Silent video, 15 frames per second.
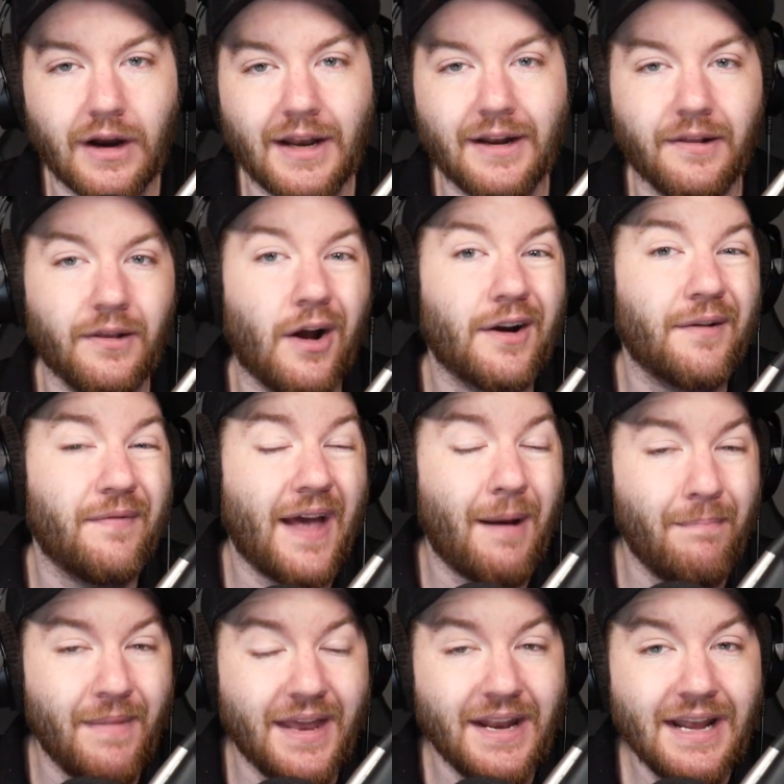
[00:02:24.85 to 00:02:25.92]
And a lot of that
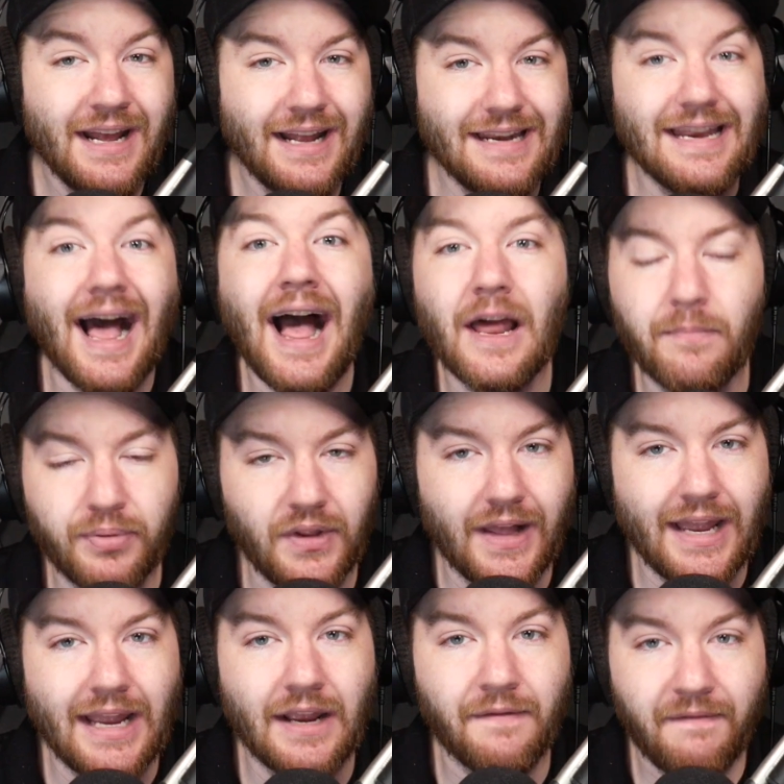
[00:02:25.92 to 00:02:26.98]
meant not
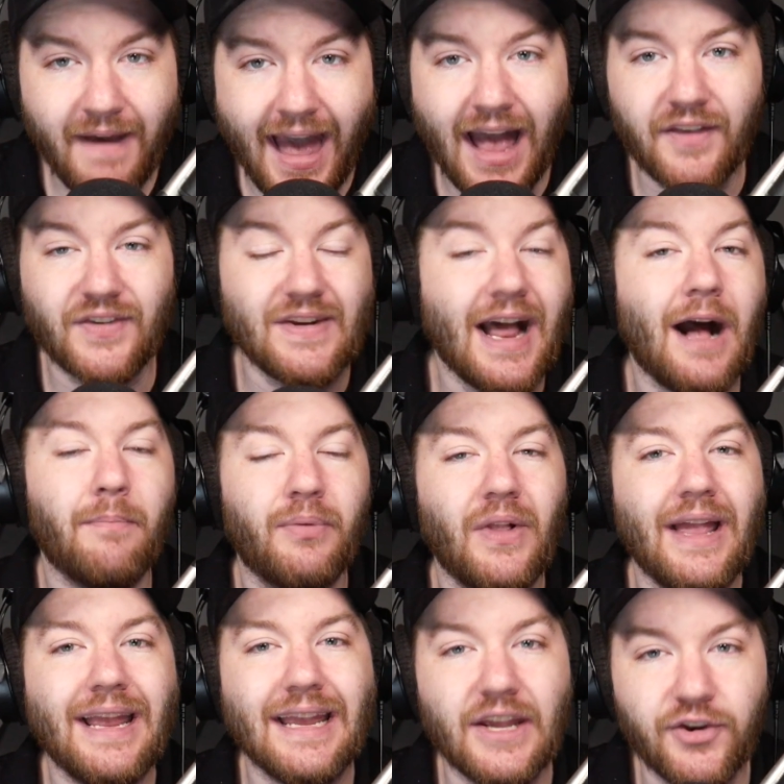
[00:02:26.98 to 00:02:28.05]
playing fast, not
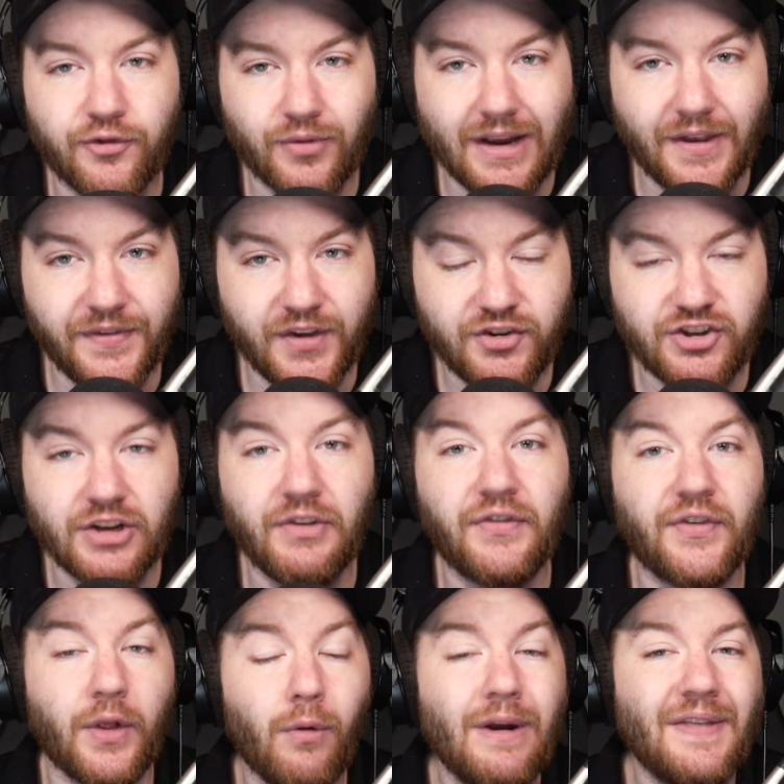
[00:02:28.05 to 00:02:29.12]
playing in transition,
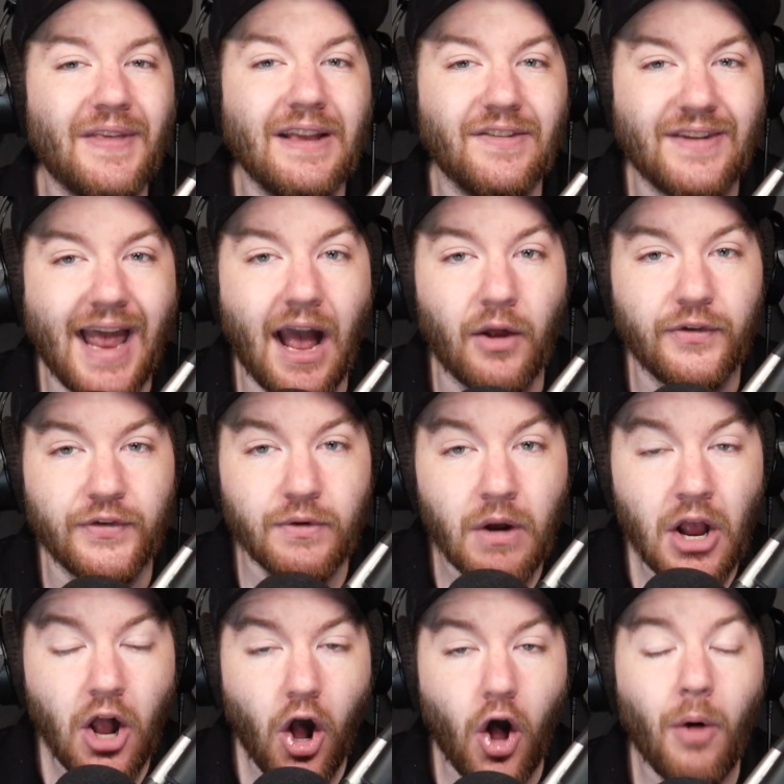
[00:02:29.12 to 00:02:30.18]
slowing things down to
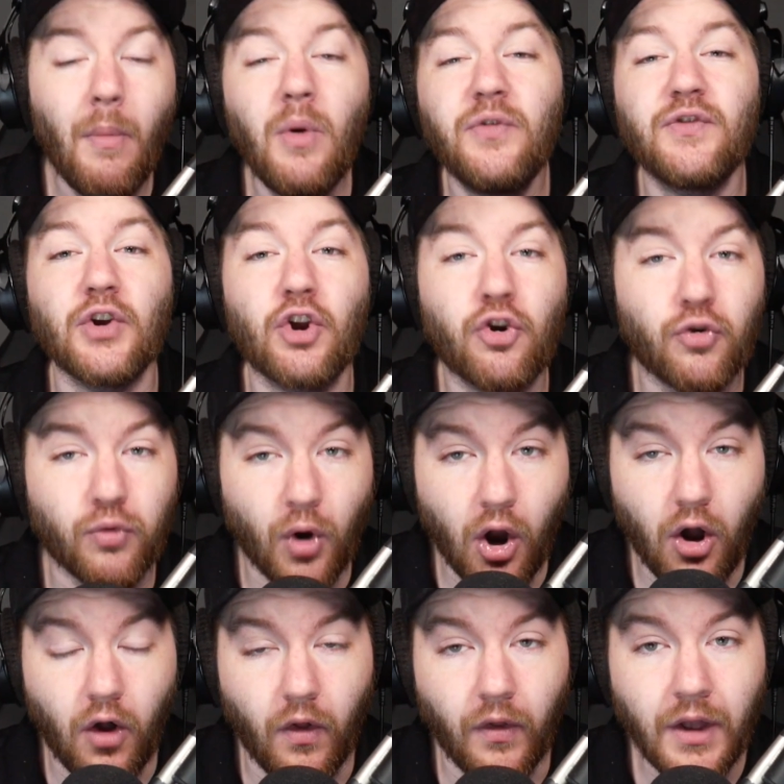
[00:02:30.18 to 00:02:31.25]
almost a
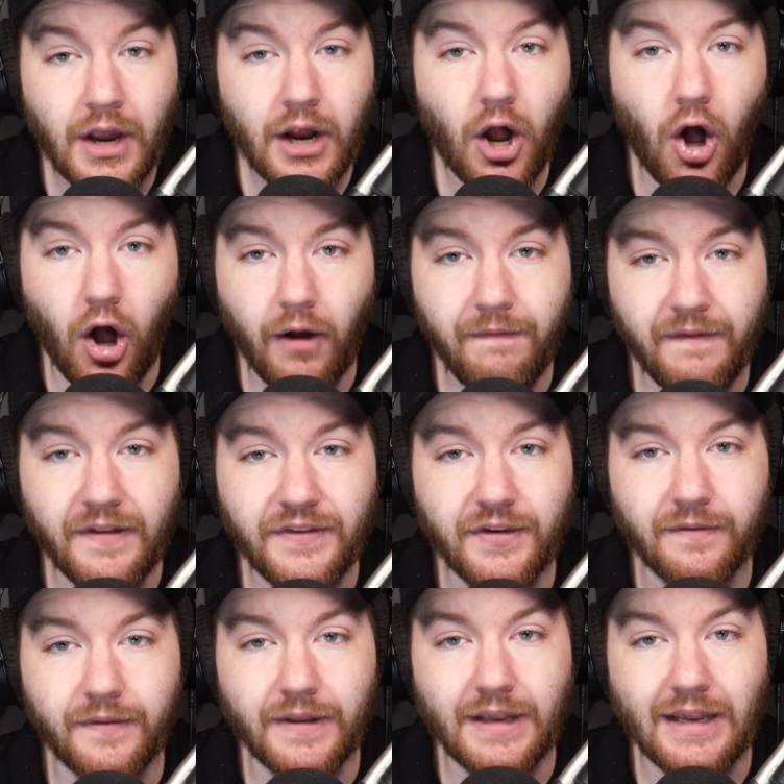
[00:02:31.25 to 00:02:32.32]
crawl
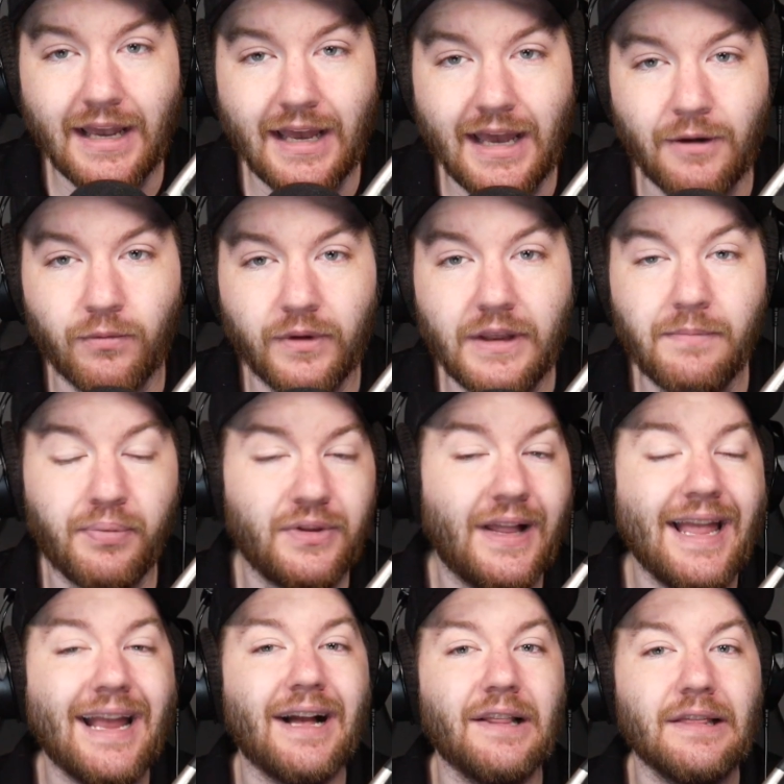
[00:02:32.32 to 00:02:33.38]
offensively, and really
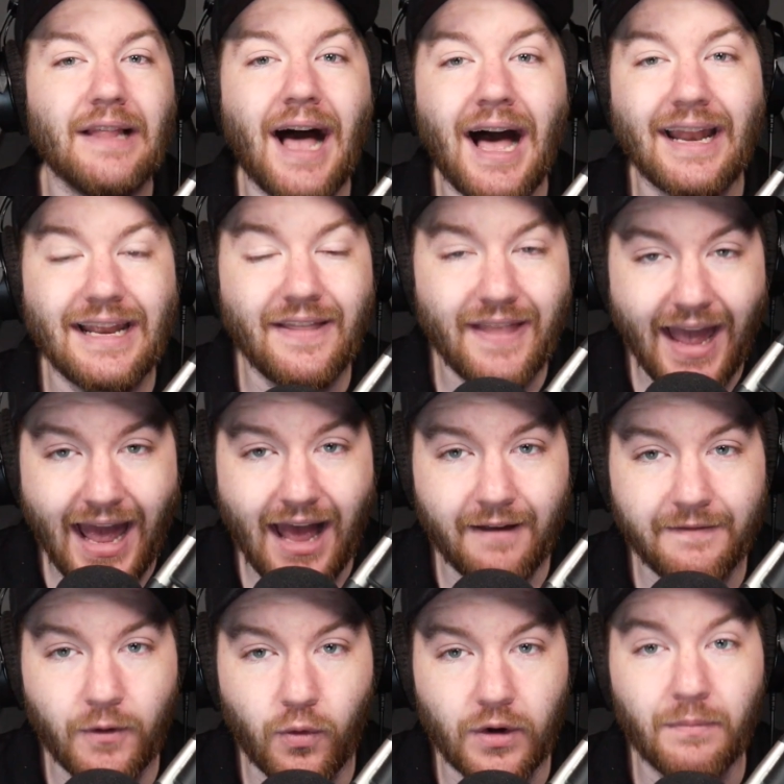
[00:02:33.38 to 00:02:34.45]
playing a lot in the
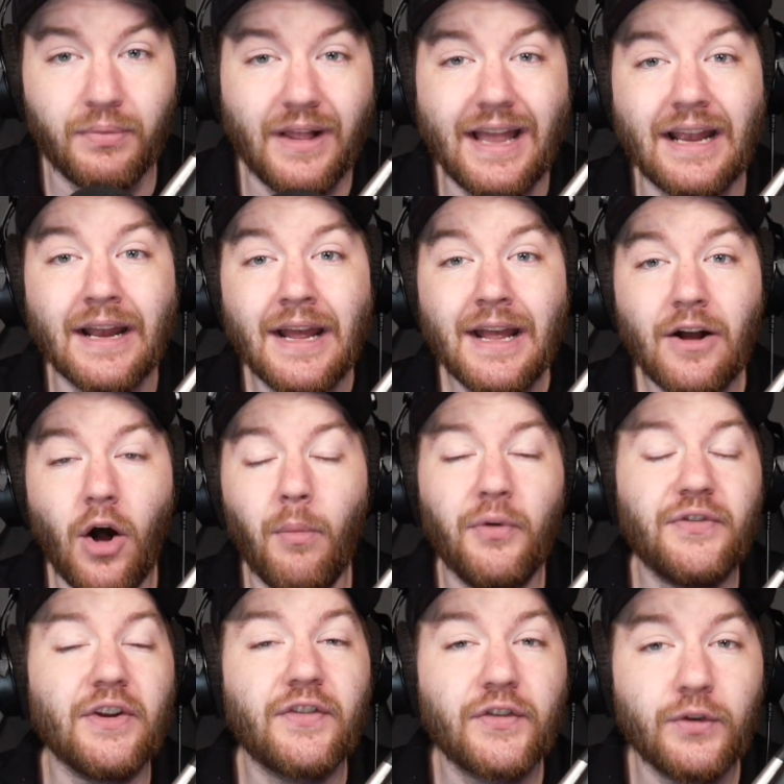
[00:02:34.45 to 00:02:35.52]
half court and playing
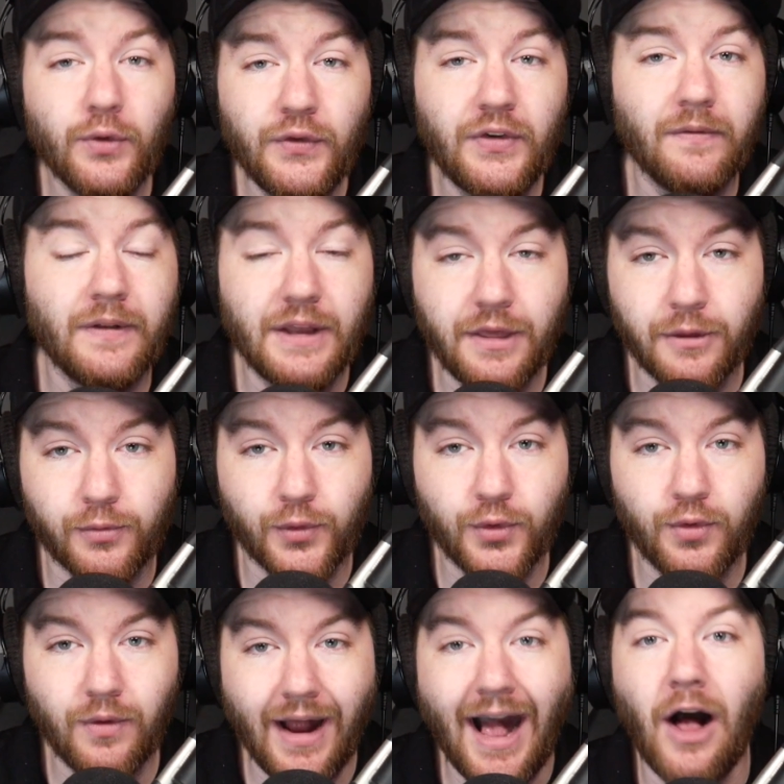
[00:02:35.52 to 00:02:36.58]
almost exclusively
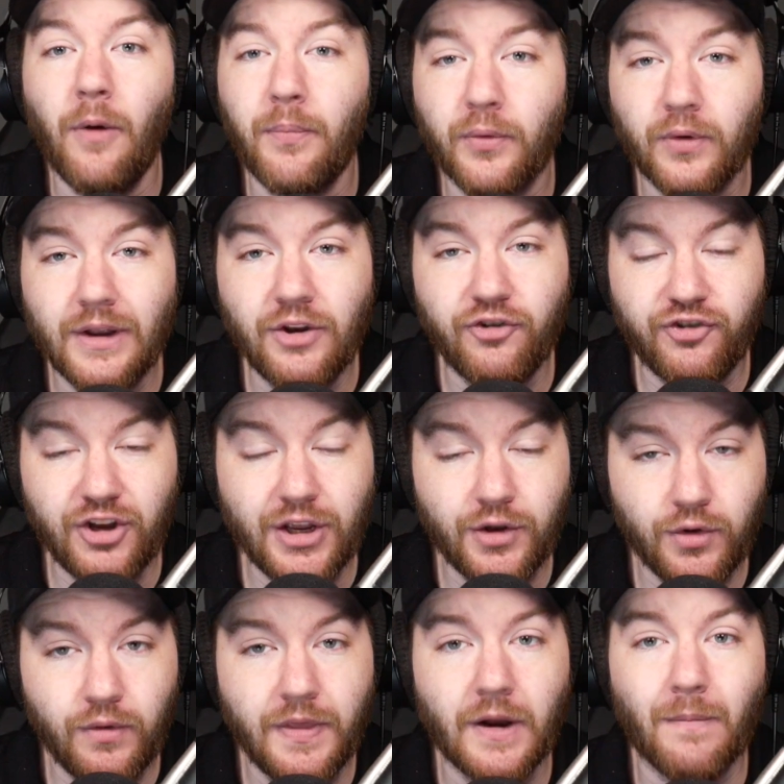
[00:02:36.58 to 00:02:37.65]
through Alperen
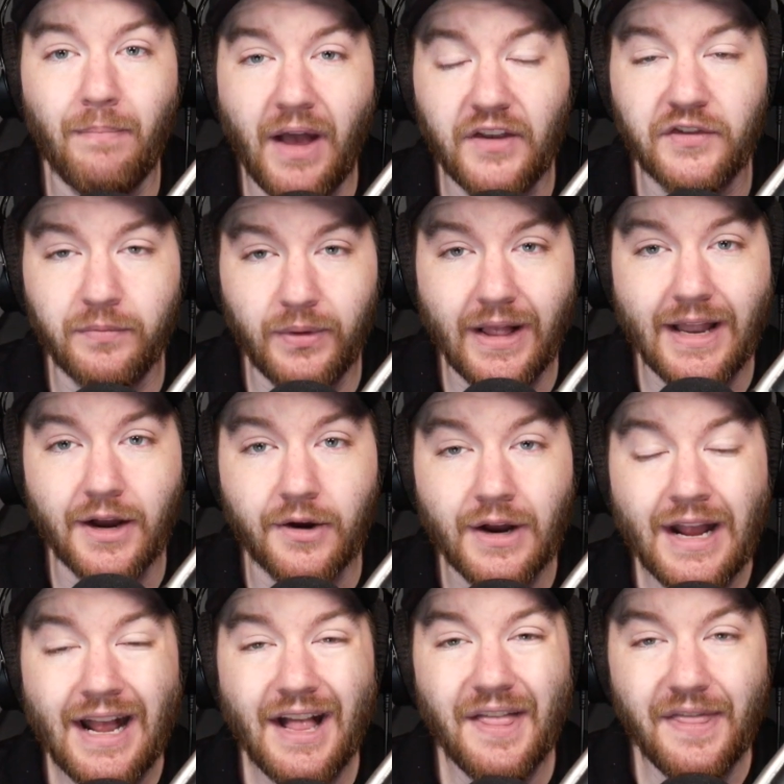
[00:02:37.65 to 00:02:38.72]
Sengun, their best player
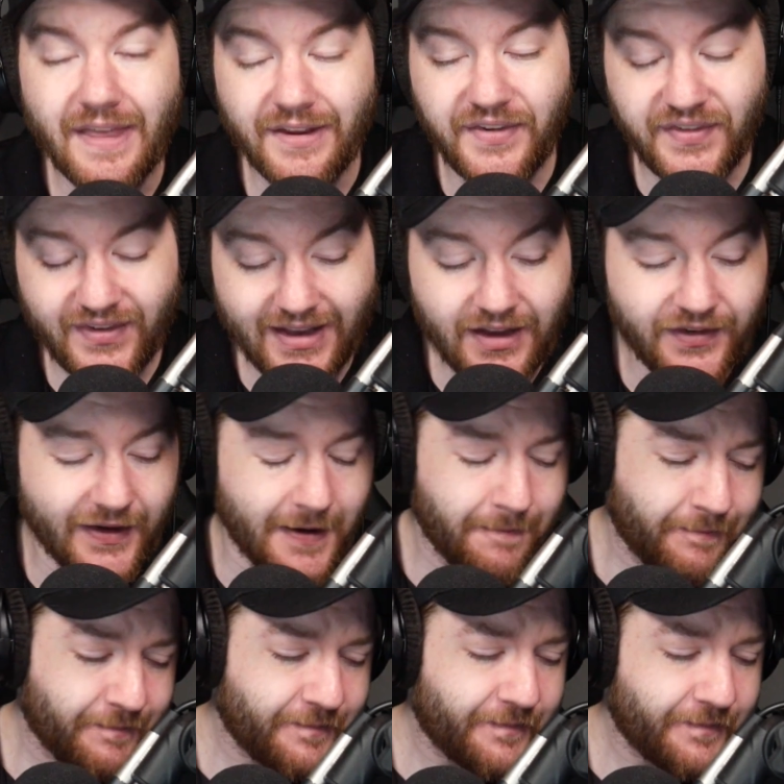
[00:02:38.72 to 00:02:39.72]
this season.